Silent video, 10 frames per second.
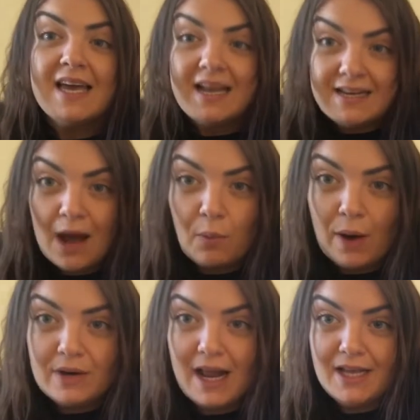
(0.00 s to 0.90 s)
Now, what I
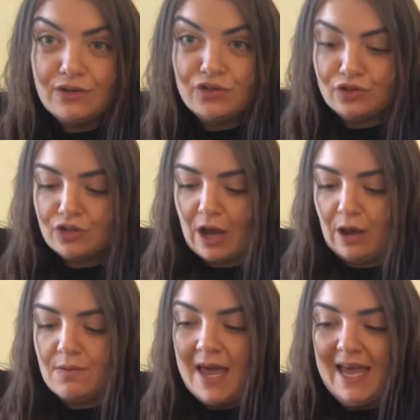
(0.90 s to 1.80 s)
would like you to
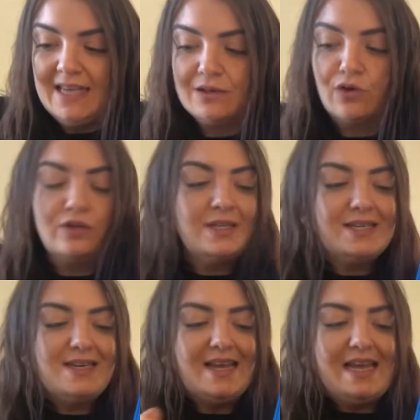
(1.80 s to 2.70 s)
do is
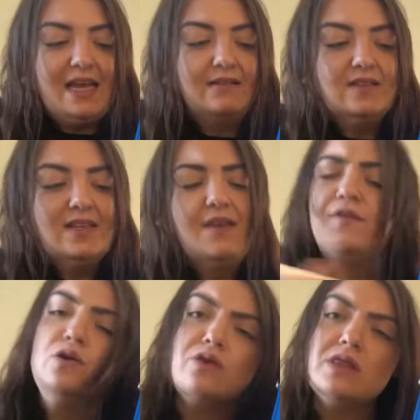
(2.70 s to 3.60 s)
underneath, see if
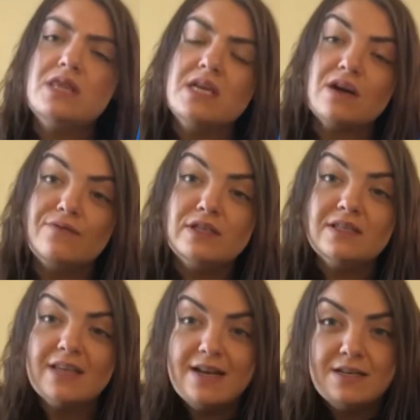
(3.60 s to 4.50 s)
you can think of a
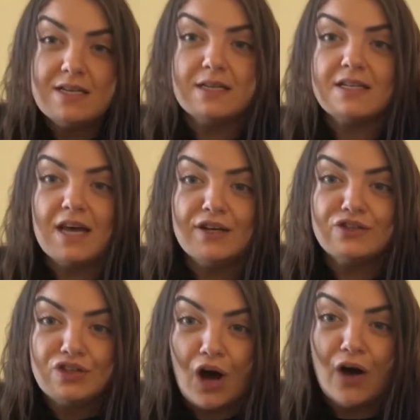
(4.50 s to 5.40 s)
sentence that has
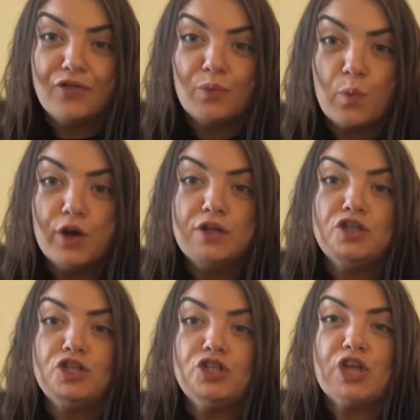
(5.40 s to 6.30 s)
got the word
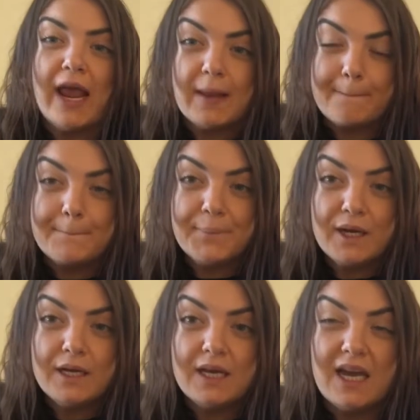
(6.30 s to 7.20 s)
shape
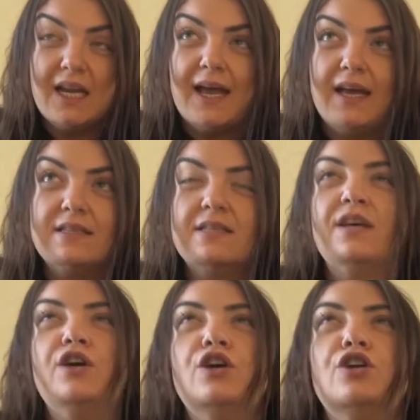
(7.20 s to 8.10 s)
in it.
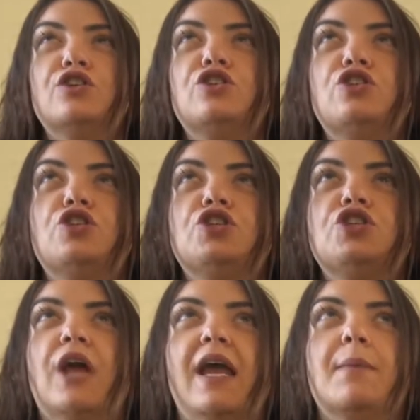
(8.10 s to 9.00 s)

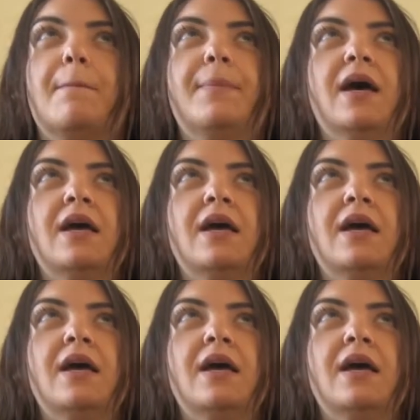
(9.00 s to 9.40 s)
Shape.